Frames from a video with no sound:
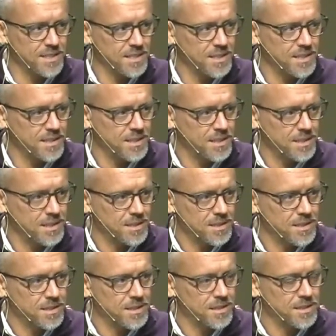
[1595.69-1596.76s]

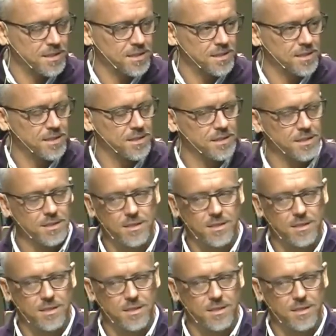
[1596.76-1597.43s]
[no speech]